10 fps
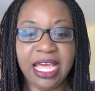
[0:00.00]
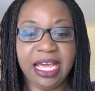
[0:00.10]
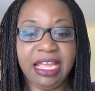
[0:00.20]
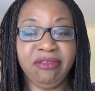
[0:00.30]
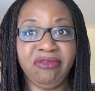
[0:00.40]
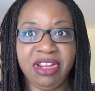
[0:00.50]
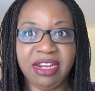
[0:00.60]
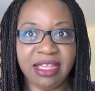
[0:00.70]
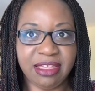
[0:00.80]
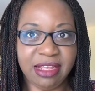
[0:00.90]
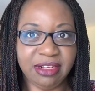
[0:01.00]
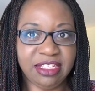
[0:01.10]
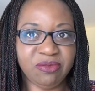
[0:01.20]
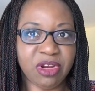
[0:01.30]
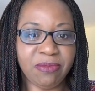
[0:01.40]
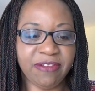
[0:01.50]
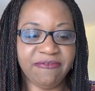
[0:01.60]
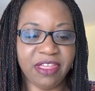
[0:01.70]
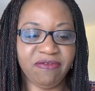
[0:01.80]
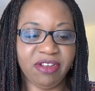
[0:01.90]
I really like it. This is one of my
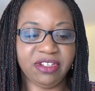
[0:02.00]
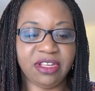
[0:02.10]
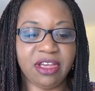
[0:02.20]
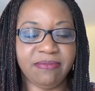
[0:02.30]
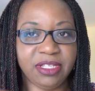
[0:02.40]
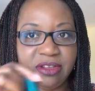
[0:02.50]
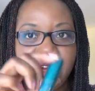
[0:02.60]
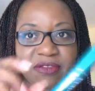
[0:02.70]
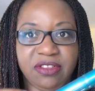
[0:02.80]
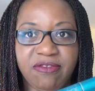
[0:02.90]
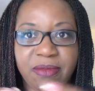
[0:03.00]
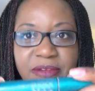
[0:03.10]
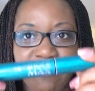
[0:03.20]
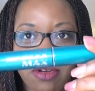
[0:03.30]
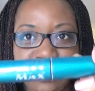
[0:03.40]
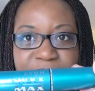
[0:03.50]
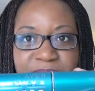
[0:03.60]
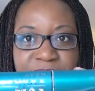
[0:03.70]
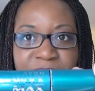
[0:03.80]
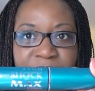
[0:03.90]
favorite mascaras from Avon.
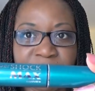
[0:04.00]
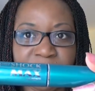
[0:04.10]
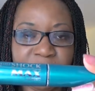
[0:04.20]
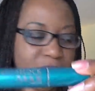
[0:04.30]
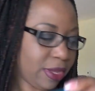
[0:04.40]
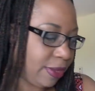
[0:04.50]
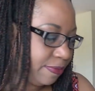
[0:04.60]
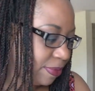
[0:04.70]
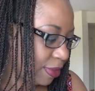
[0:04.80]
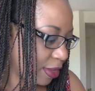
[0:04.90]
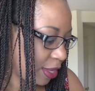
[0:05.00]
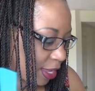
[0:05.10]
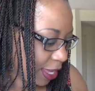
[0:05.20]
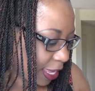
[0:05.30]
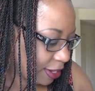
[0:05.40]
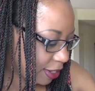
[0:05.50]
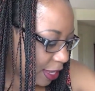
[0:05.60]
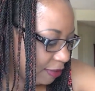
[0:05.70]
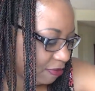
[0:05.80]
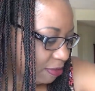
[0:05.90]
Okay, and
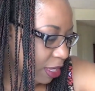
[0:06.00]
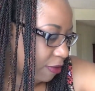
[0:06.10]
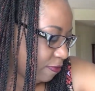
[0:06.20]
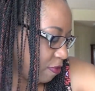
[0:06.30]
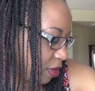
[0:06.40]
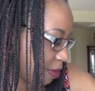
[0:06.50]
again from Avon,